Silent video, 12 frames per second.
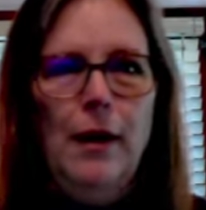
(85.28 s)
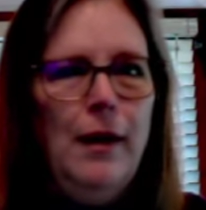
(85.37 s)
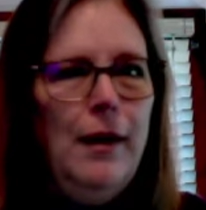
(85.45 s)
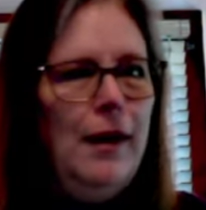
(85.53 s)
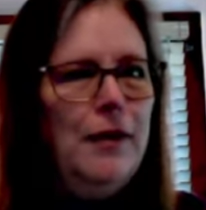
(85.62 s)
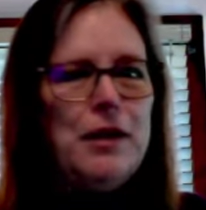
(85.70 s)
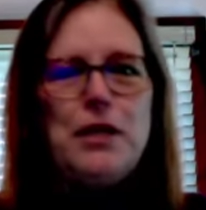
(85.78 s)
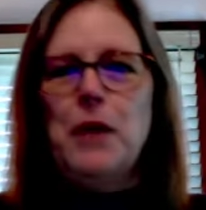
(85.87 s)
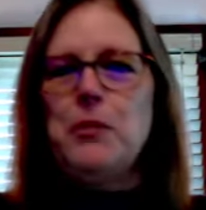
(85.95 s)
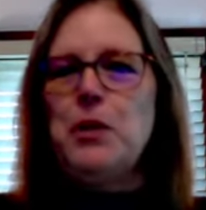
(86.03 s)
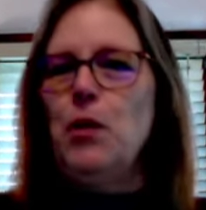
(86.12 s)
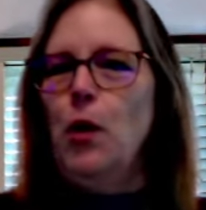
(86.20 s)
every time
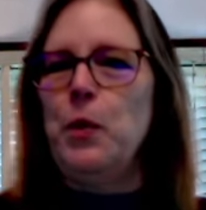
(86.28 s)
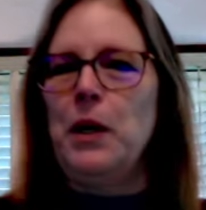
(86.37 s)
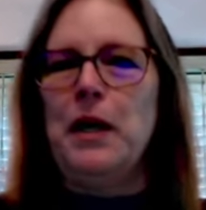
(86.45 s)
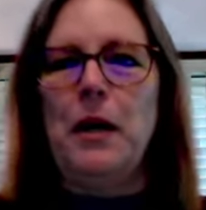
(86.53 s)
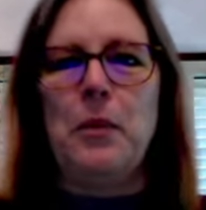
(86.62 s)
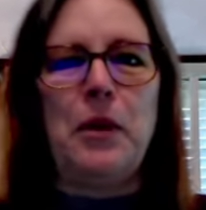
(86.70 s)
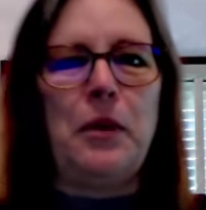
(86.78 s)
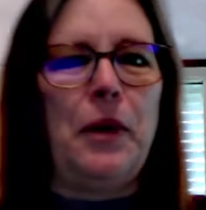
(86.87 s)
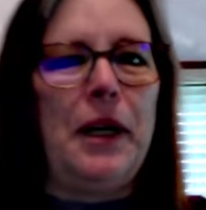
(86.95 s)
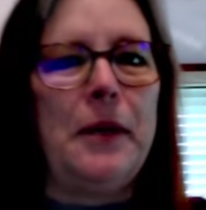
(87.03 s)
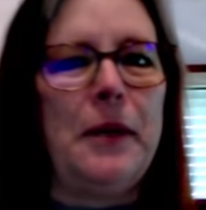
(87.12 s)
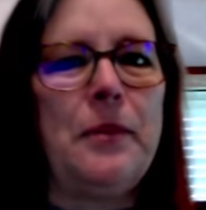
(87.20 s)
you open it up and read
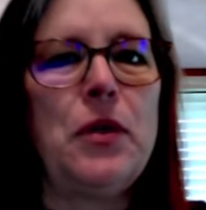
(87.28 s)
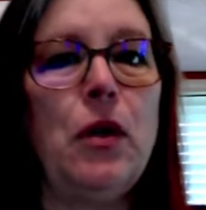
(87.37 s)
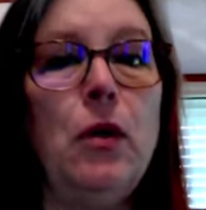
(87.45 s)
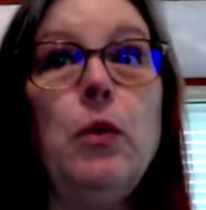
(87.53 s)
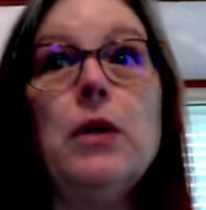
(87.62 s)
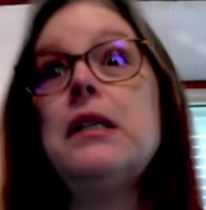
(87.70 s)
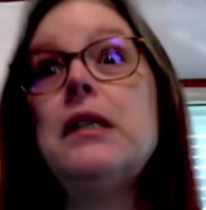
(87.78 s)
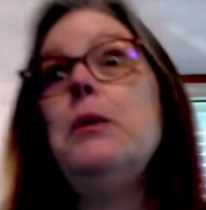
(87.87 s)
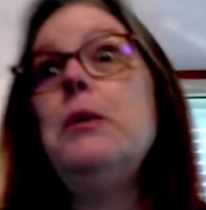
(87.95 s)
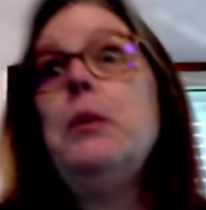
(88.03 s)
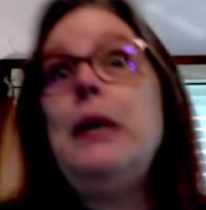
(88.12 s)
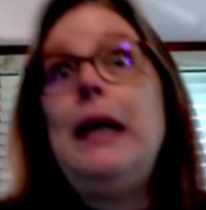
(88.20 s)
it. So we'll see
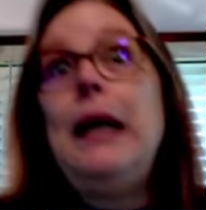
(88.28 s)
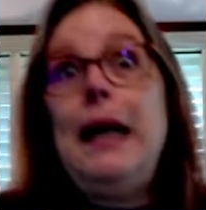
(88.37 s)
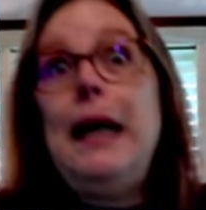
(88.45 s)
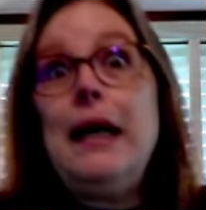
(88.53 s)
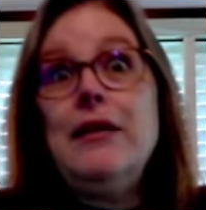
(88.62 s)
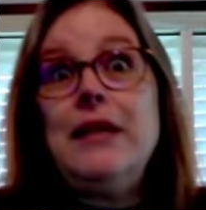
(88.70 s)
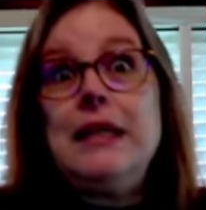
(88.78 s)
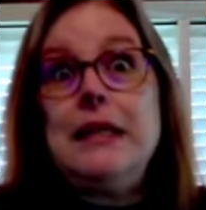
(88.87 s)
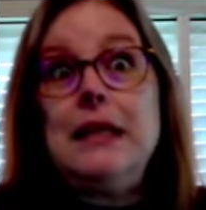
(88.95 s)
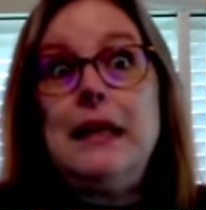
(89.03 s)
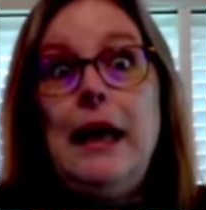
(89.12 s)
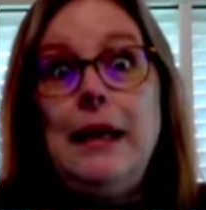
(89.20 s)
what we get out of it
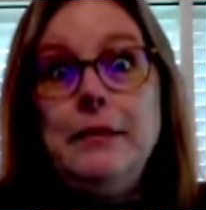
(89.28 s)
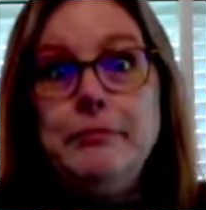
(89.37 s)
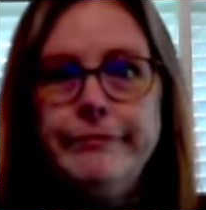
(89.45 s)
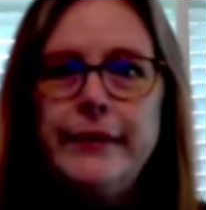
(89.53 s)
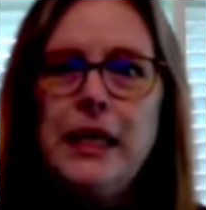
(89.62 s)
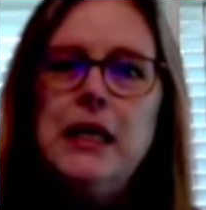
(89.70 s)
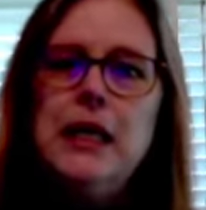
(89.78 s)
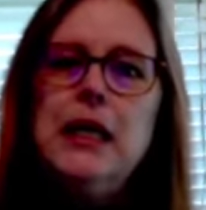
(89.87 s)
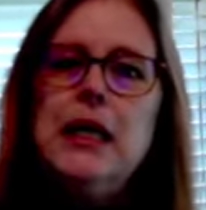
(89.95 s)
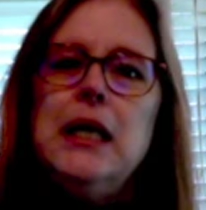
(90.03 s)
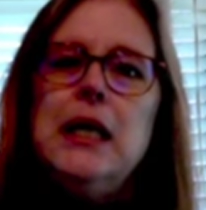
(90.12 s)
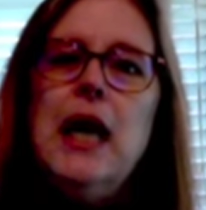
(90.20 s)
today.
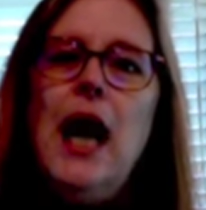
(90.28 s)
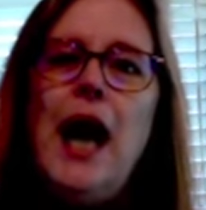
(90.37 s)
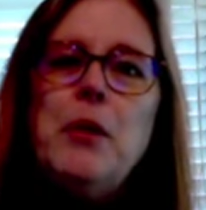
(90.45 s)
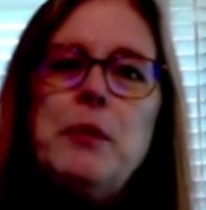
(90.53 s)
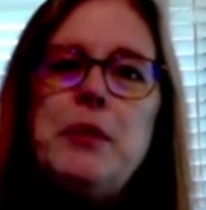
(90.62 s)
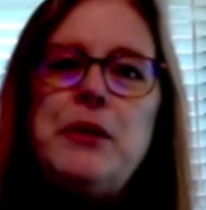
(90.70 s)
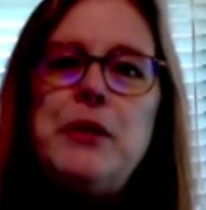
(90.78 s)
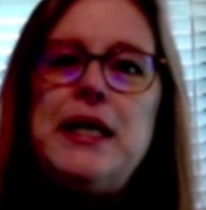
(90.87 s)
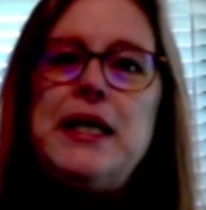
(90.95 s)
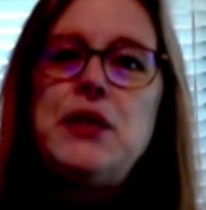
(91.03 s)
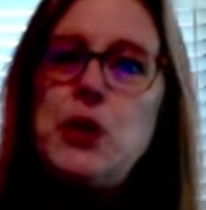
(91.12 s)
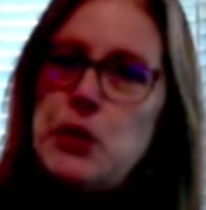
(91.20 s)
I will be
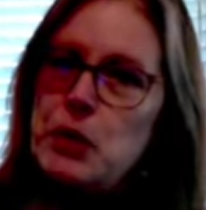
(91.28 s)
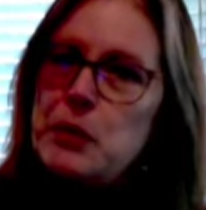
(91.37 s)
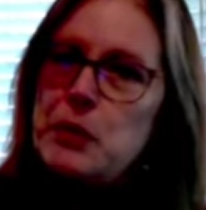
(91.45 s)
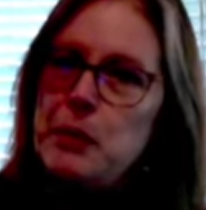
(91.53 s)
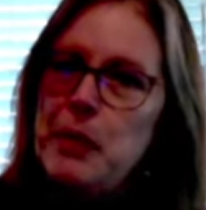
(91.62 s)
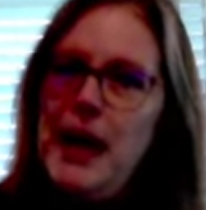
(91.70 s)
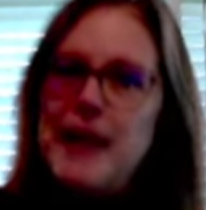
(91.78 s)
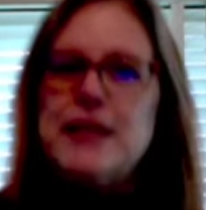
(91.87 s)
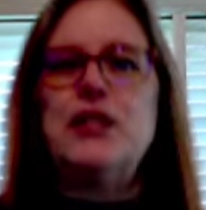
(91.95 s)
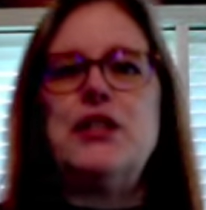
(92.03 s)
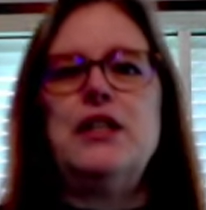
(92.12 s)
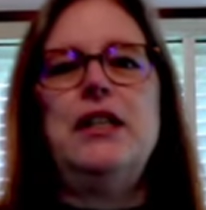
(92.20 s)
reading two scripture
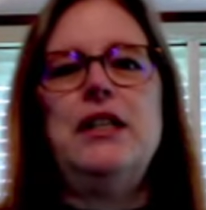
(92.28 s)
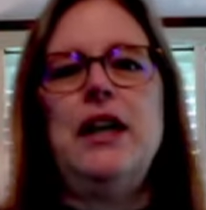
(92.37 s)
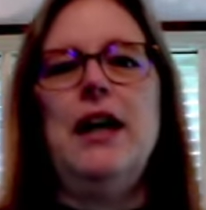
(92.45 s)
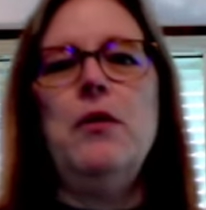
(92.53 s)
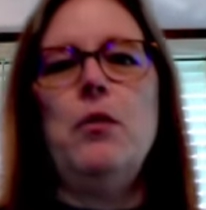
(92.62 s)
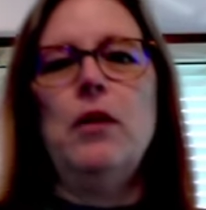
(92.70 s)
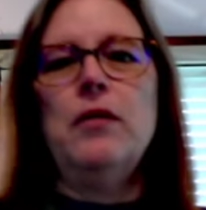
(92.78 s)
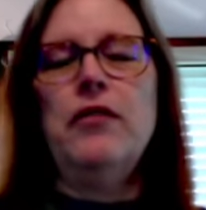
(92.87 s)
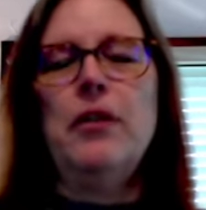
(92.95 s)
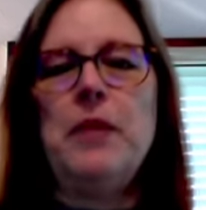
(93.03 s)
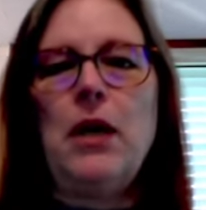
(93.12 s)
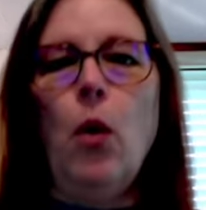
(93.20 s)
passages today one from
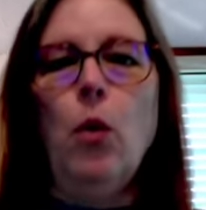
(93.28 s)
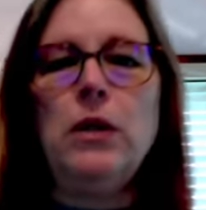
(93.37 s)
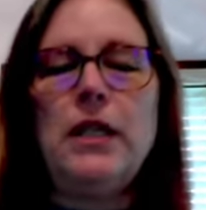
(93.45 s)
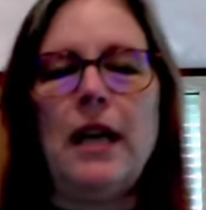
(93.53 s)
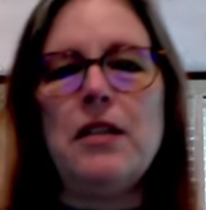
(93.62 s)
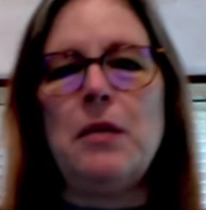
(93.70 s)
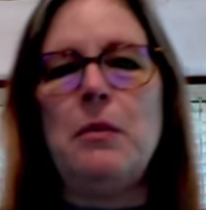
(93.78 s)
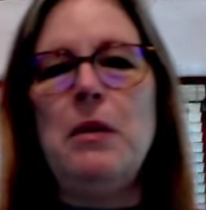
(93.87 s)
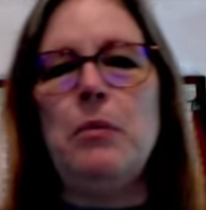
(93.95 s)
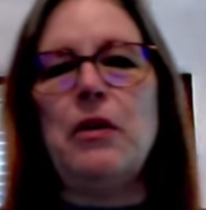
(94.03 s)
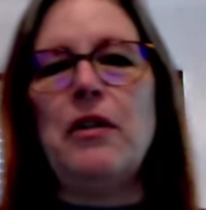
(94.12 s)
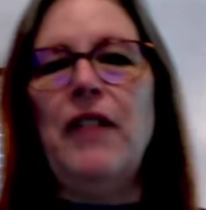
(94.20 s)
the Old Testament
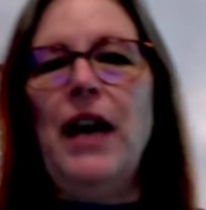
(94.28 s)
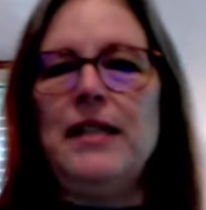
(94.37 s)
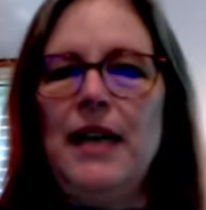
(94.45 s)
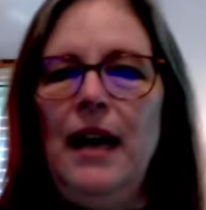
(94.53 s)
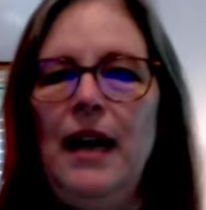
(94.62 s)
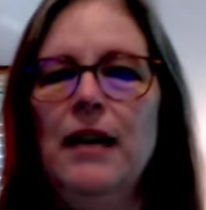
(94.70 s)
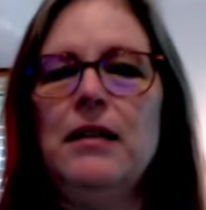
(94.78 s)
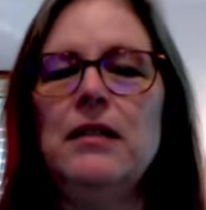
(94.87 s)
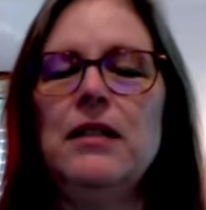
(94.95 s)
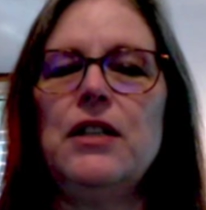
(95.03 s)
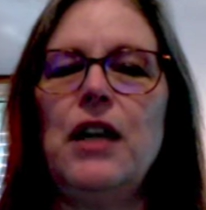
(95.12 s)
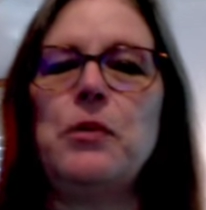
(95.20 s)
book of Isaiah,
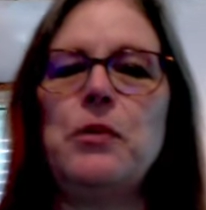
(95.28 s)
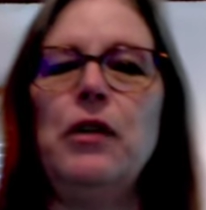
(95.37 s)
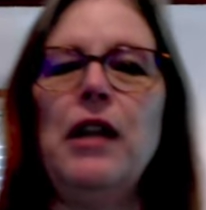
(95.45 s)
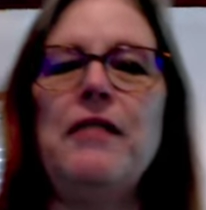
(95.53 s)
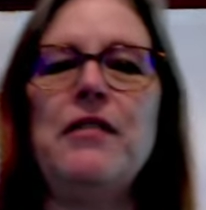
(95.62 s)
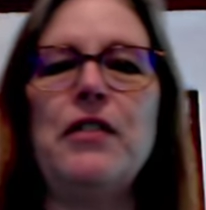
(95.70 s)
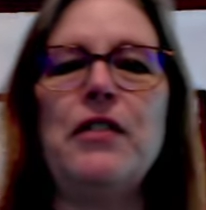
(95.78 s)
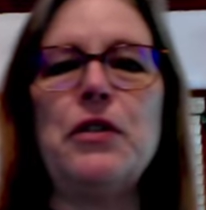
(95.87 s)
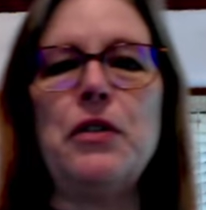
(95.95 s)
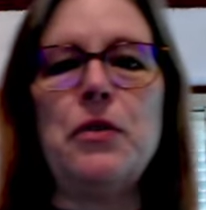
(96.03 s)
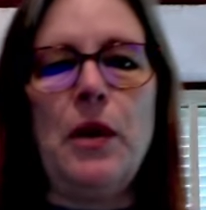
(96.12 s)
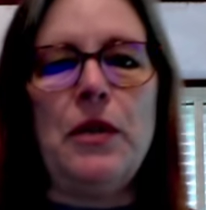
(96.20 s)
chapter 11,
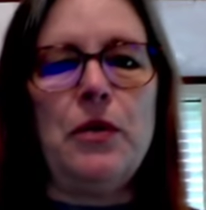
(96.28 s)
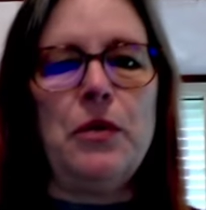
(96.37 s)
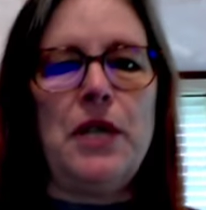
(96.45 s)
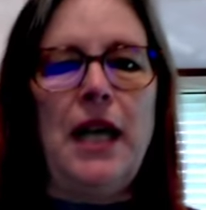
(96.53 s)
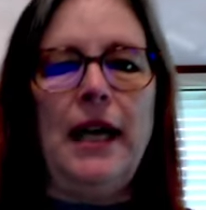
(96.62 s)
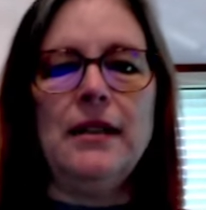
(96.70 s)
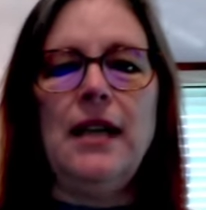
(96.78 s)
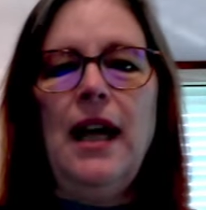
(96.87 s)
verses 1 through 10,